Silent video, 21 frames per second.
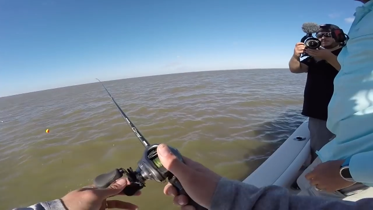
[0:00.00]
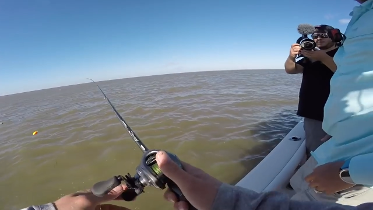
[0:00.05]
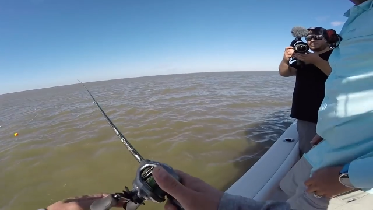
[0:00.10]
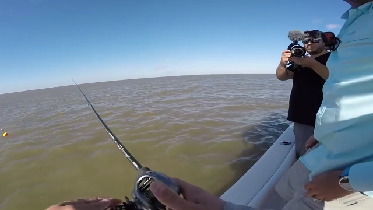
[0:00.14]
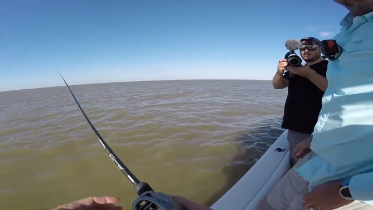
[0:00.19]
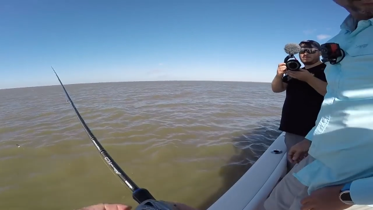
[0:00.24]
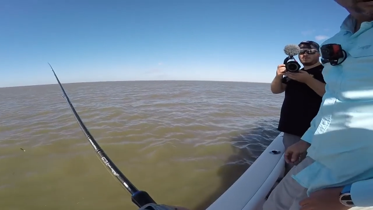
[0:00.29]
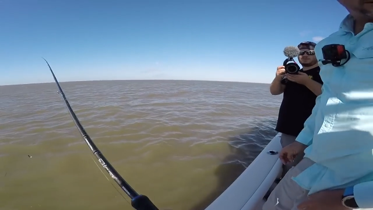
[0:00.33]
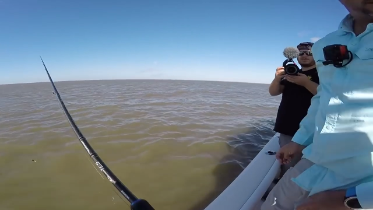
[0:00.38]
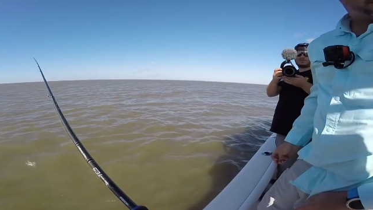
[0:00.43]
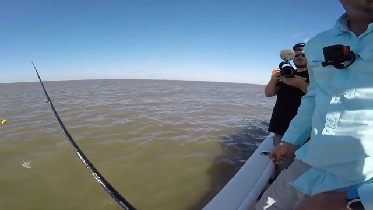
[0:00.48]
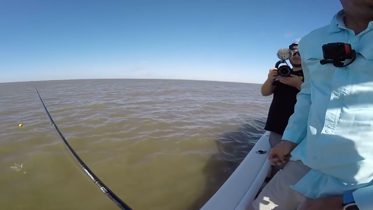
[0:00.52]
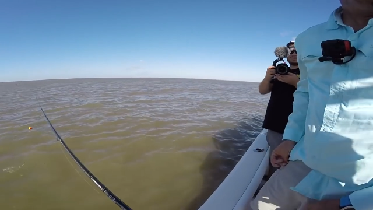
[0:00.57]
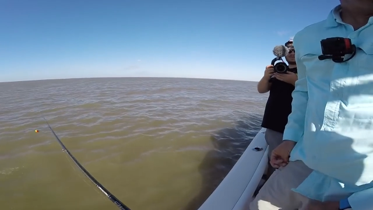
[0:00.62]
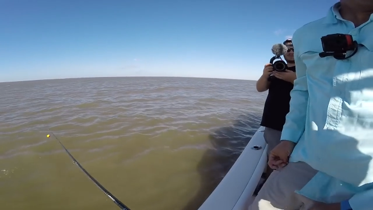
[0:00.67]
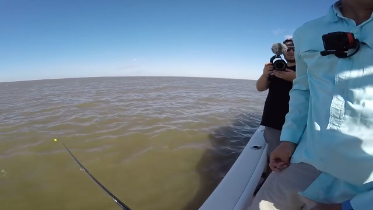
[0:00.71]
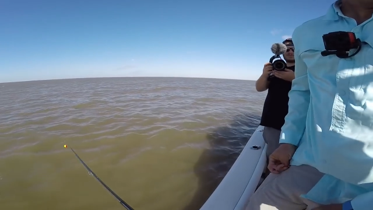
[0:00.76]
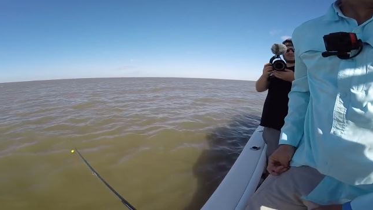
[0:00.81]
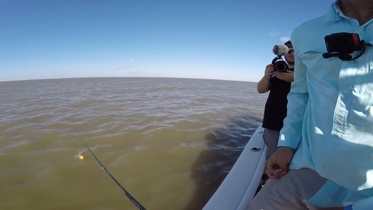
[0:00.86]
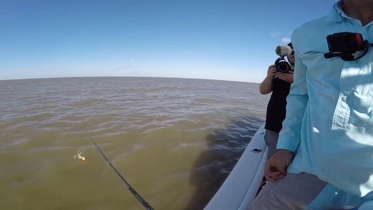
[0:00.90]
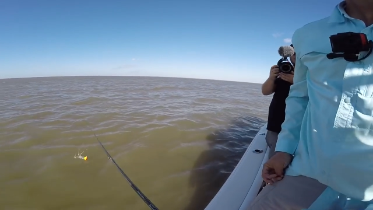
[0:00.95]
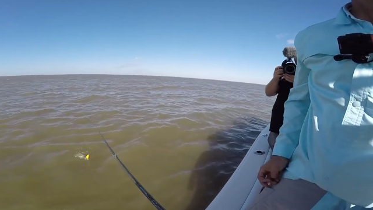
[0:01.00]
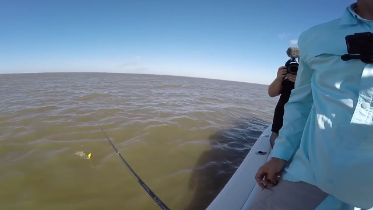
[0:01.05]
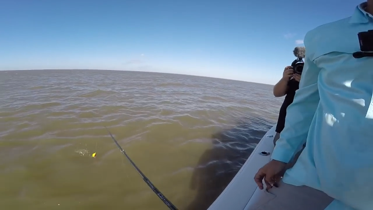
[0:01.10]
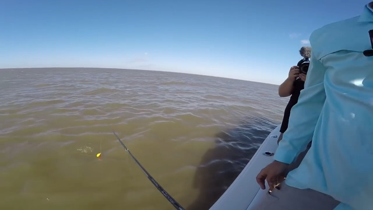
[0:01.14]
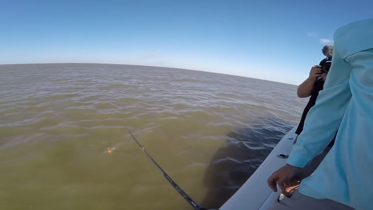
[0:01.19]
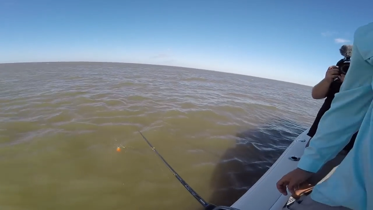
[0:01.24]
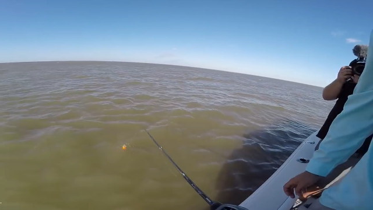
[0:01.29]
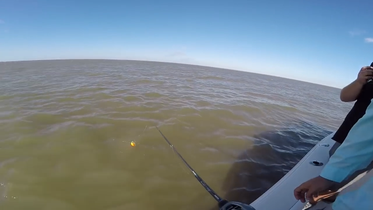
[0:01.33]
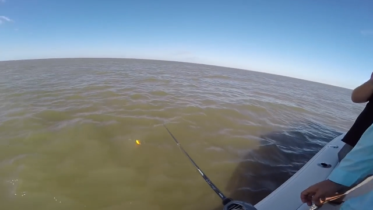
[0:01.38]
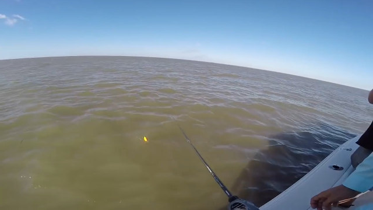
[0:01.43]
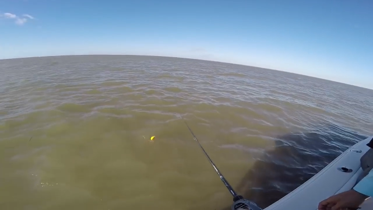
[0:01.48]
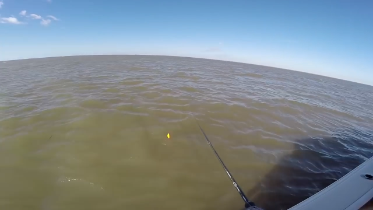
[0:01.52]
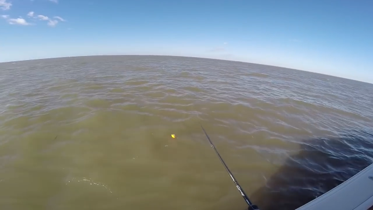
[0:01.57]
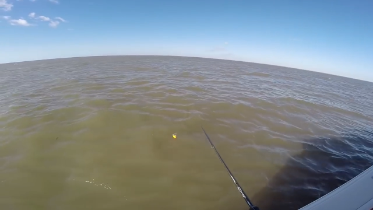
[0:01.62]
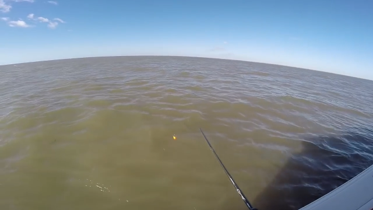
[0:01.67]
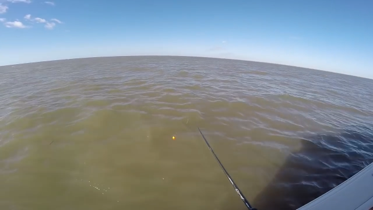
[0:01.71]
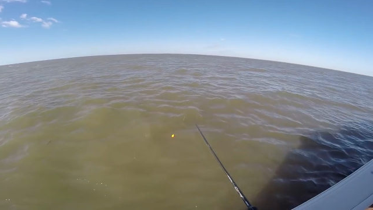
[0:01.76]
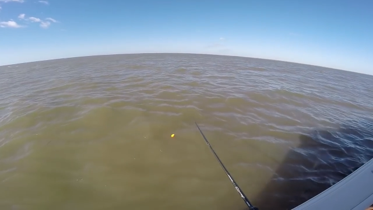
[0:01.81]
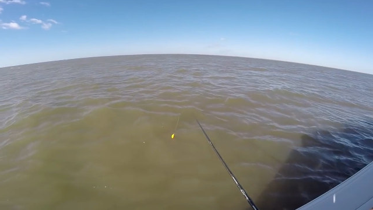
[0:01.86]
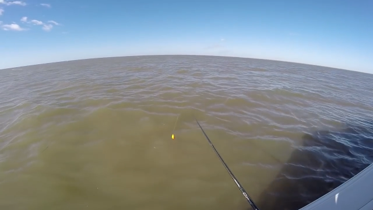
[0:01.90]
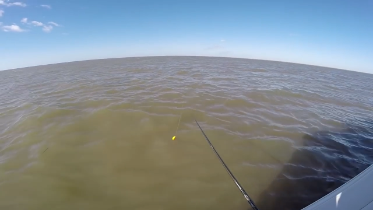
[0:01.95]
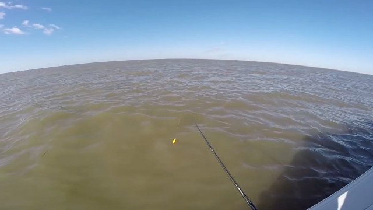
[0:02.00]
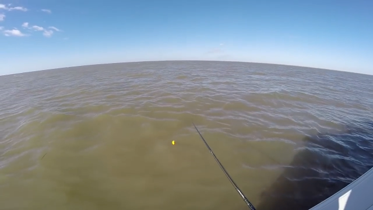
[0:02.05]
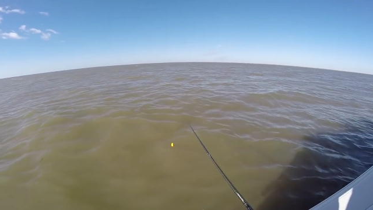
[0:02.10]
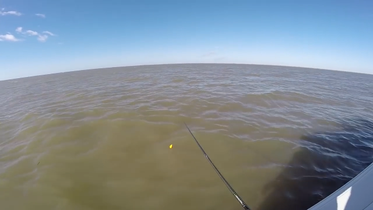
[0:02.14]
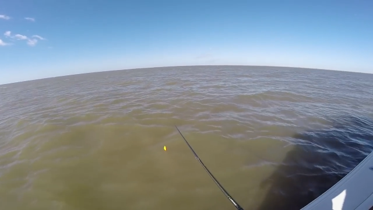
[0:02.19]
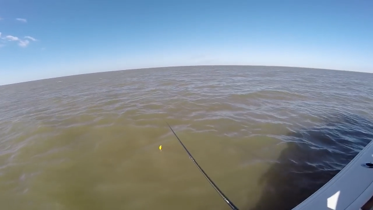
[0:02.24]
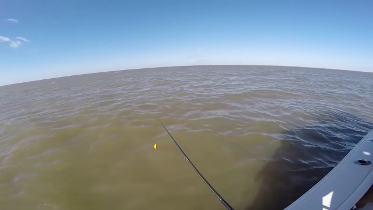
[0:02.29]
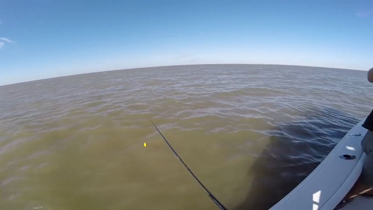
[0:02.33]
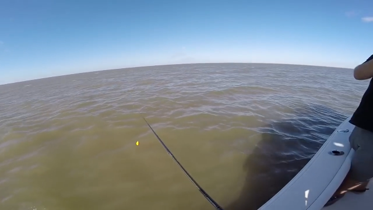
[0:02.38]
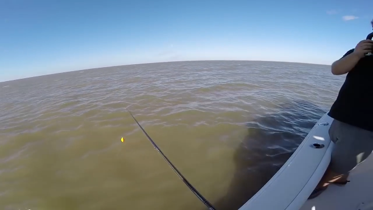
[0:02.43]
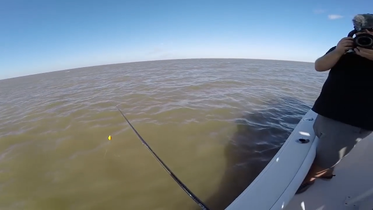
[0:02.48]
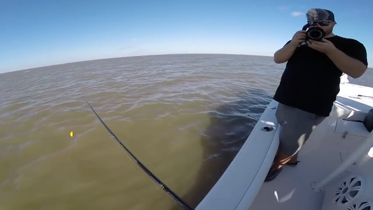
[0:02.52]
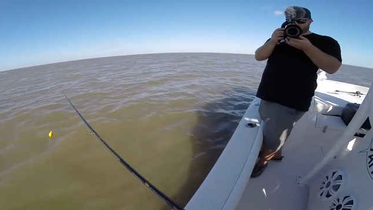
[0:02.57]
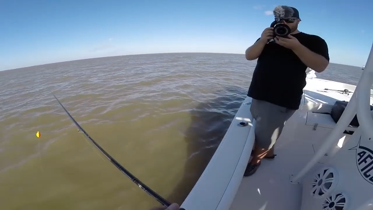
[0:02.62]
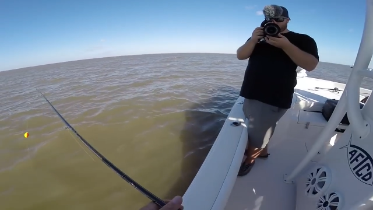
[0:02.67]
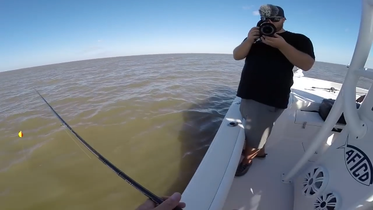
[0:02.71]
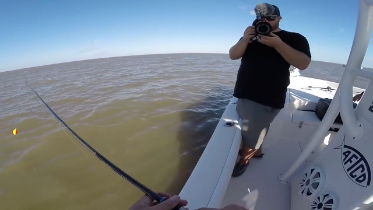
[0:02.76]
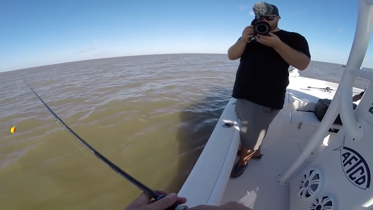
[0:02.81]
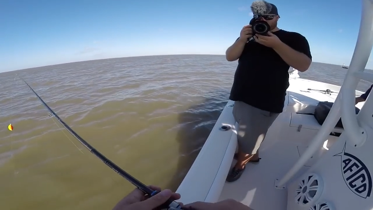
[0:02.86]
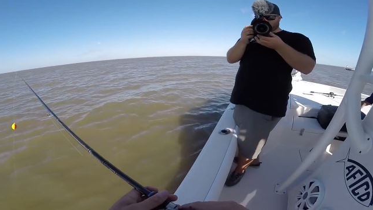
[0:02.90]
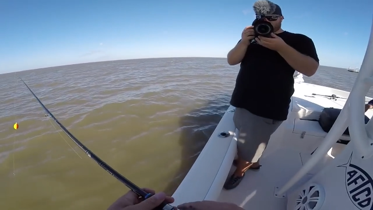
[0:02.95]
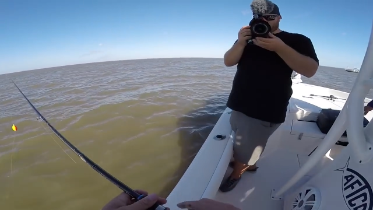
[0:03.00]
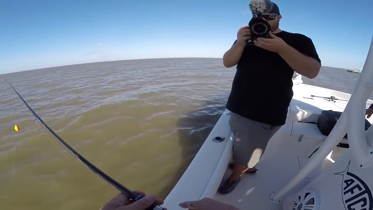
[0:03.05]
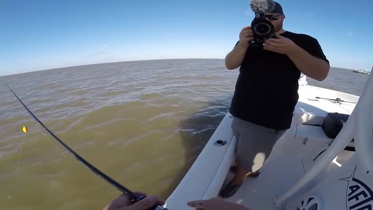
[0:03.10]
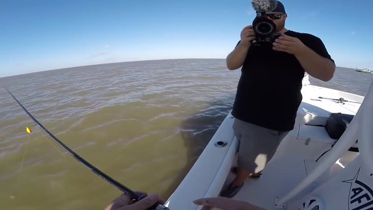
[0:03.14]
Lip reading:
(no speaker visible)